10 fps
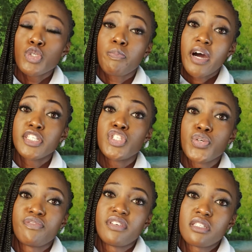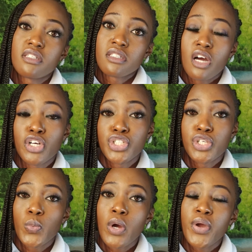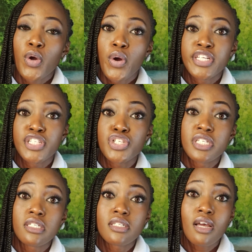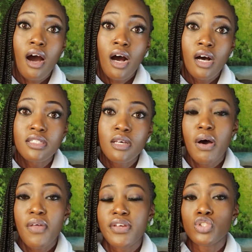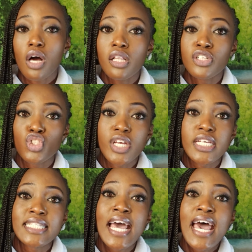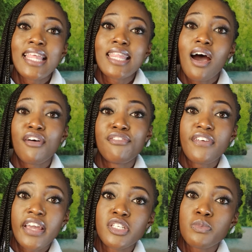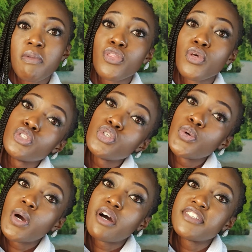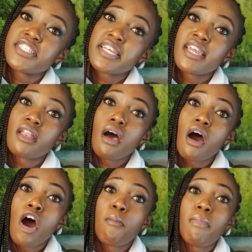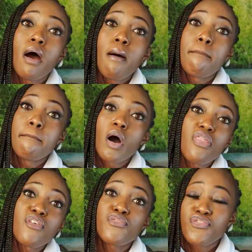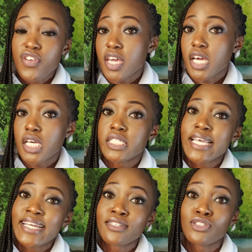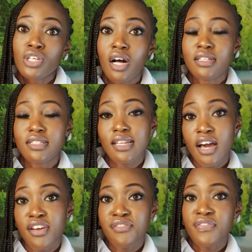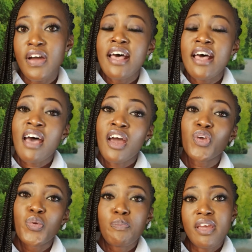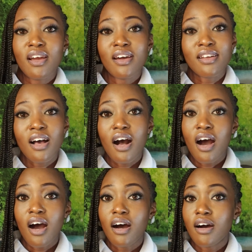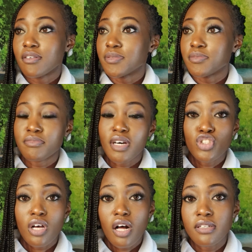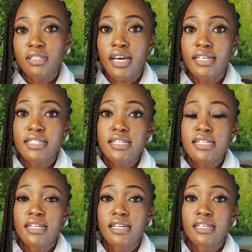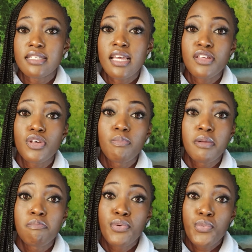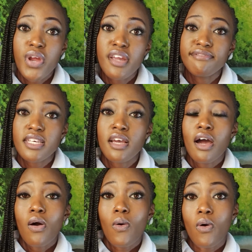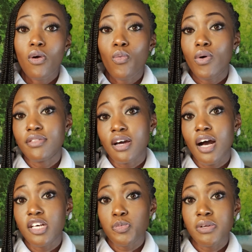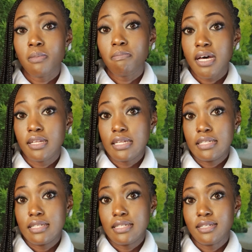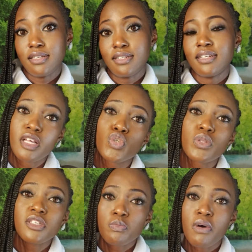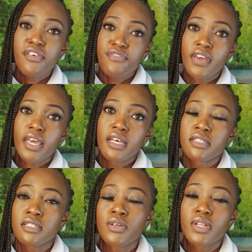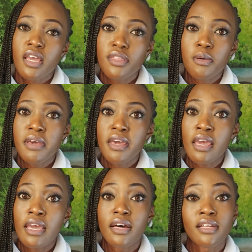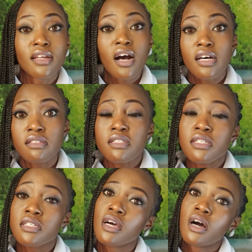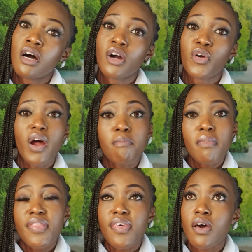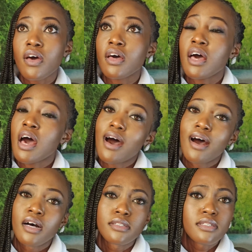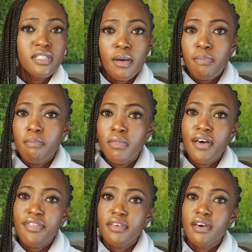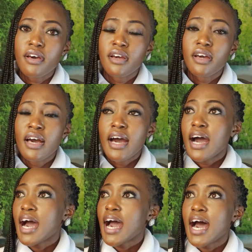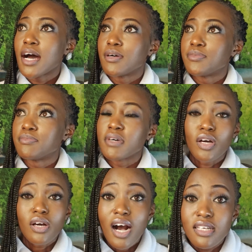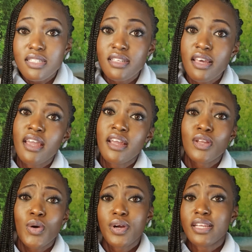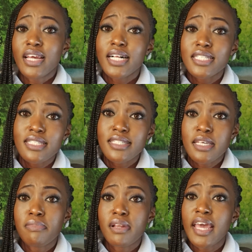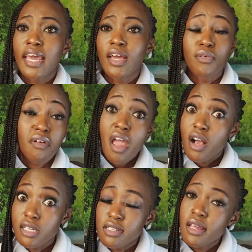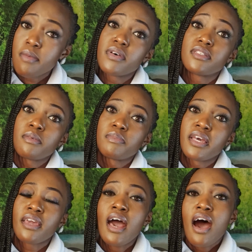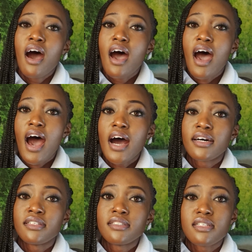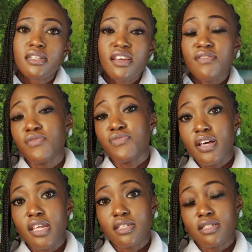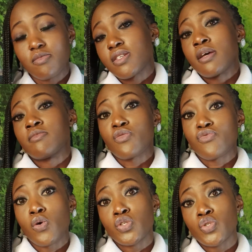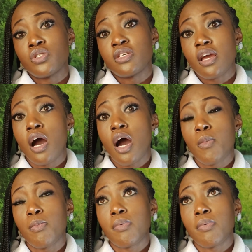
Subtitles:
to part 2 of this discussion, where we're going to discuss about the challenges that are faced by those who have taken up mother figures in a child's life. That could be a child that has either been bereaved or one that has been abandoned. So these mother figures could either be an aunt, a grandmother, a stepmother, a cousin, or an elder sibling, or a younger sibling, and even fathers sometimes are forced to take up